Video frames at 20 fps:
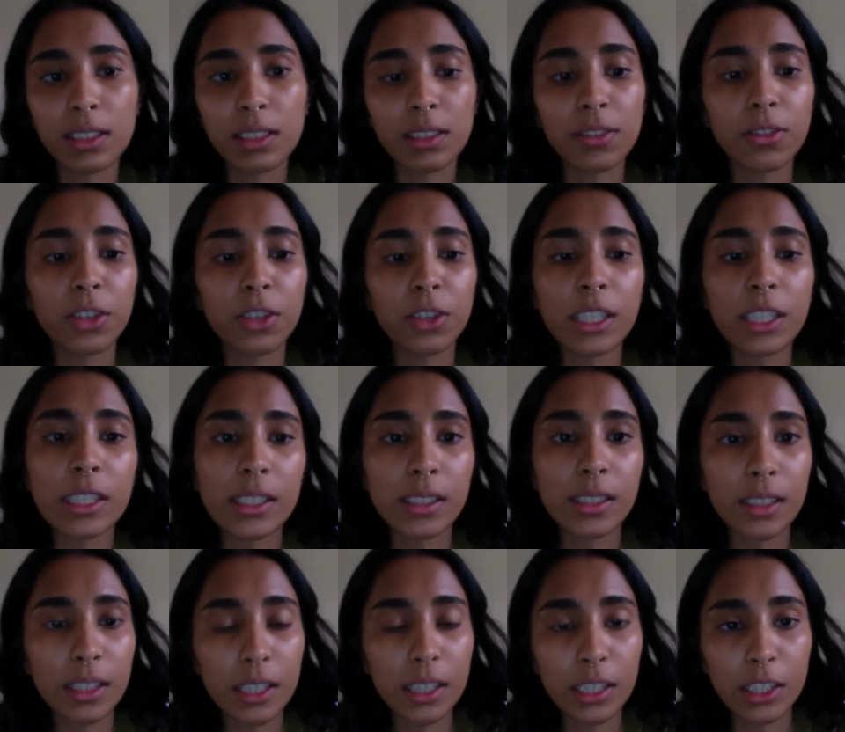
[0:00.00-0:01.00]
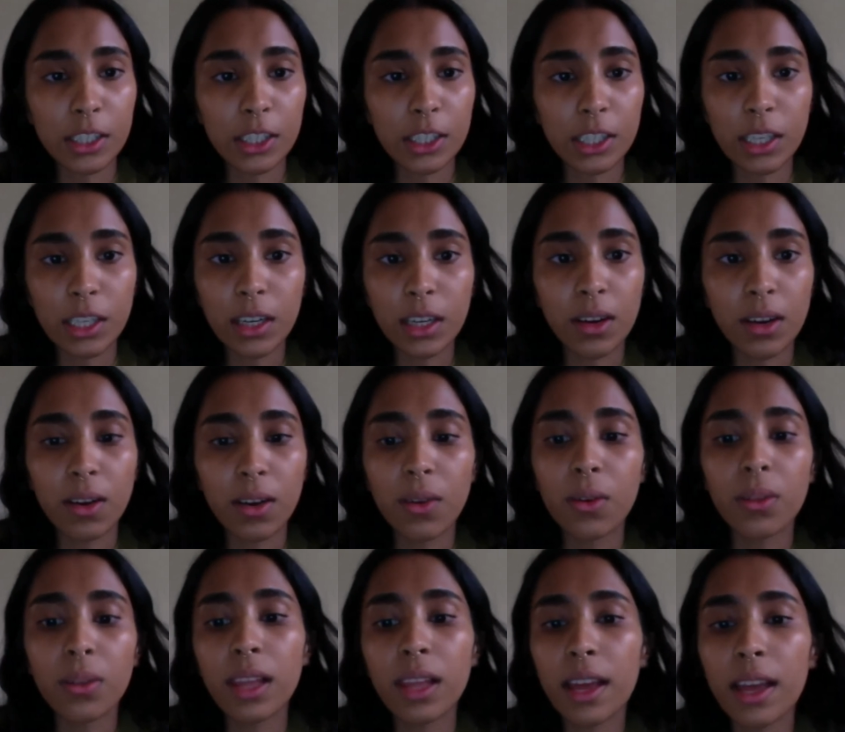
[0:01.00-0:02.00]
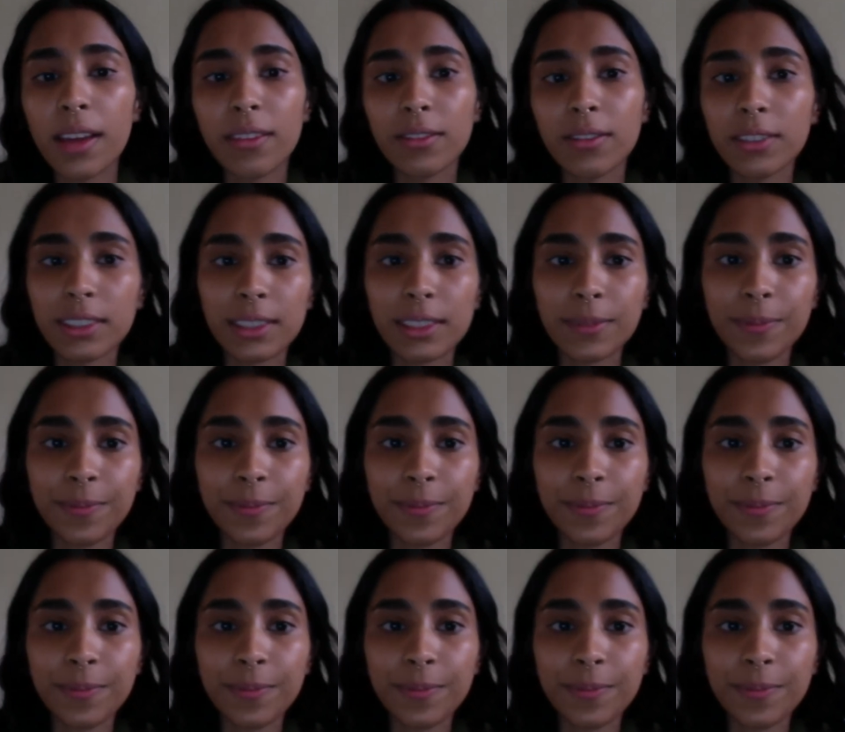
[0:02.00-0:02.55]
of reconciliation in our own lives.